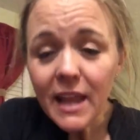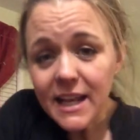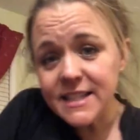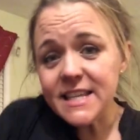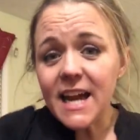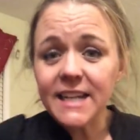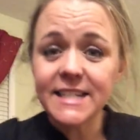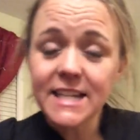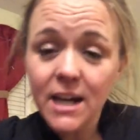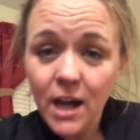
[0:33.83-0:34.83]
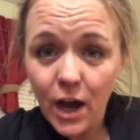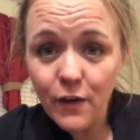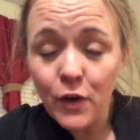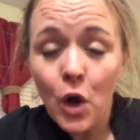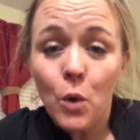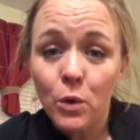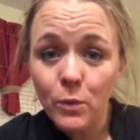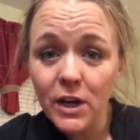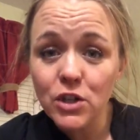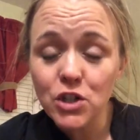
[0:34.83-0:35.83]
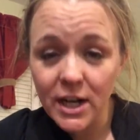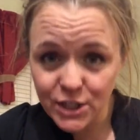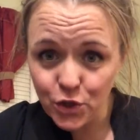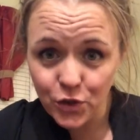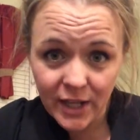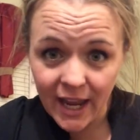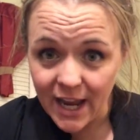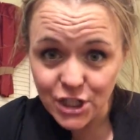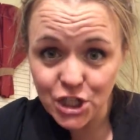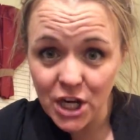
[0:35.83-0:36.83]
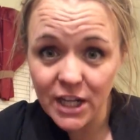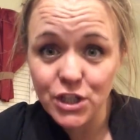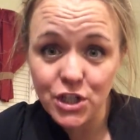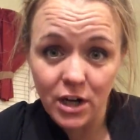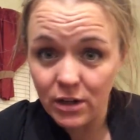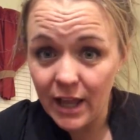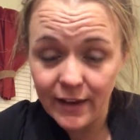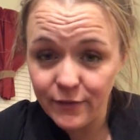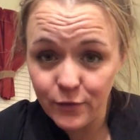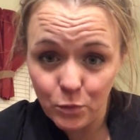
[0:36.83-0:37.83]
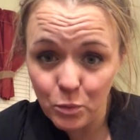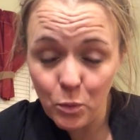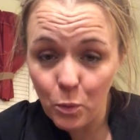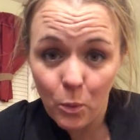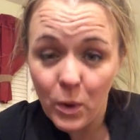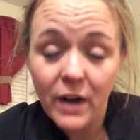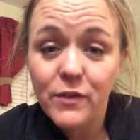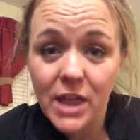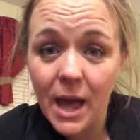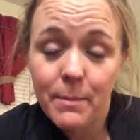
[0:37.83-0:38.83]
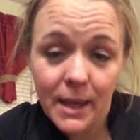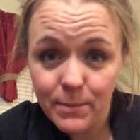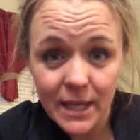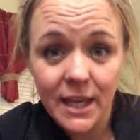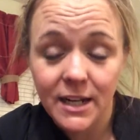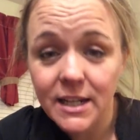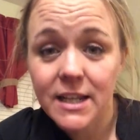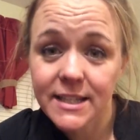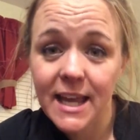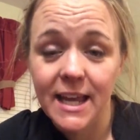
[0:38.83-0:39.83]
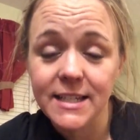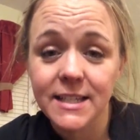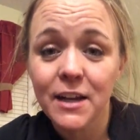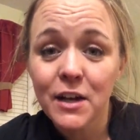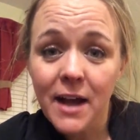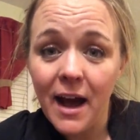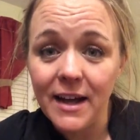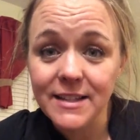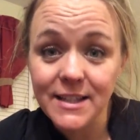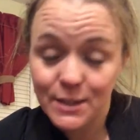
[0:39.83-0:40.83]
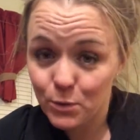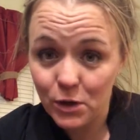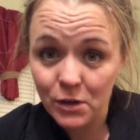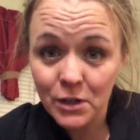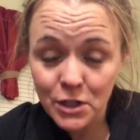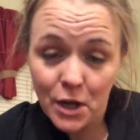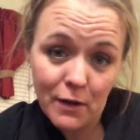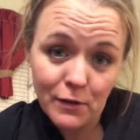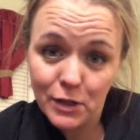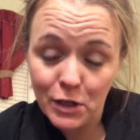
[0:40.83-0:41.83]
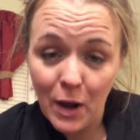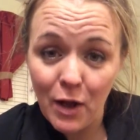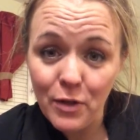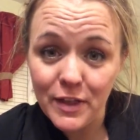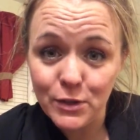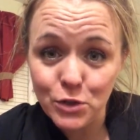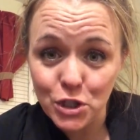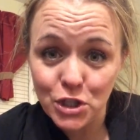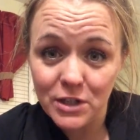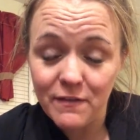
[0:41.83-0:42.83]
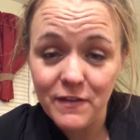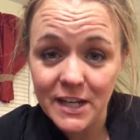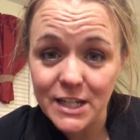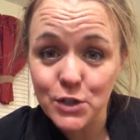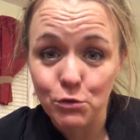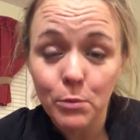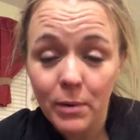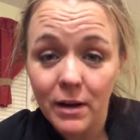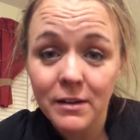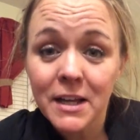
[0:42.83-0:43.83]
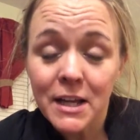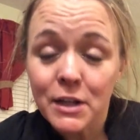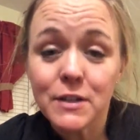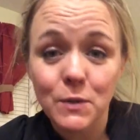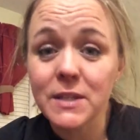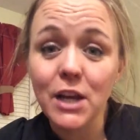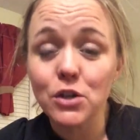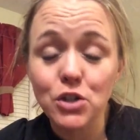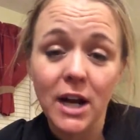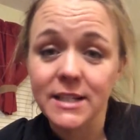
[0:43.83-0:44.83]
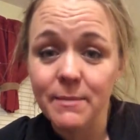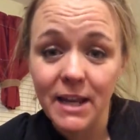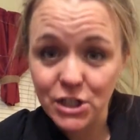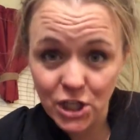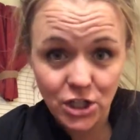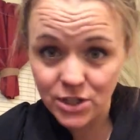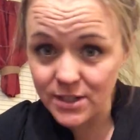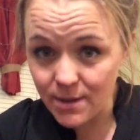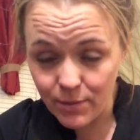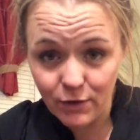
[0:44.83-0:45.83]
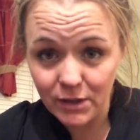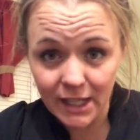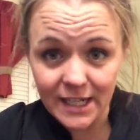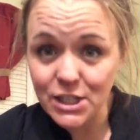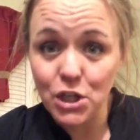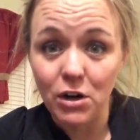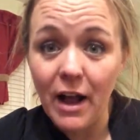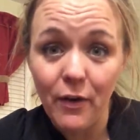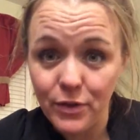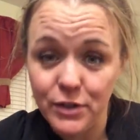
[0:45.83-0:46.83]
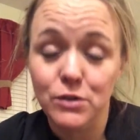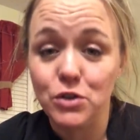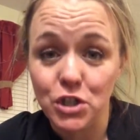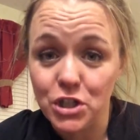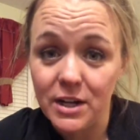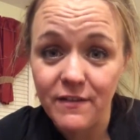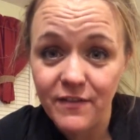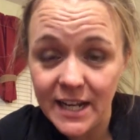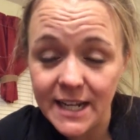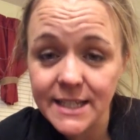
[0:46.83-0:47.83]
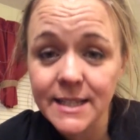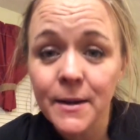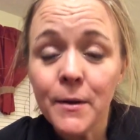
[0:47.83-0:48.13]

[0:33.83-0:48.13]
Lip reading: it's the idea of when we are trying to create a change in our life, whatever that may be. And in this case, since we're, health and nutrition and fitness group, so say you're trying to make a change in something related to your health and nutrition and fitness.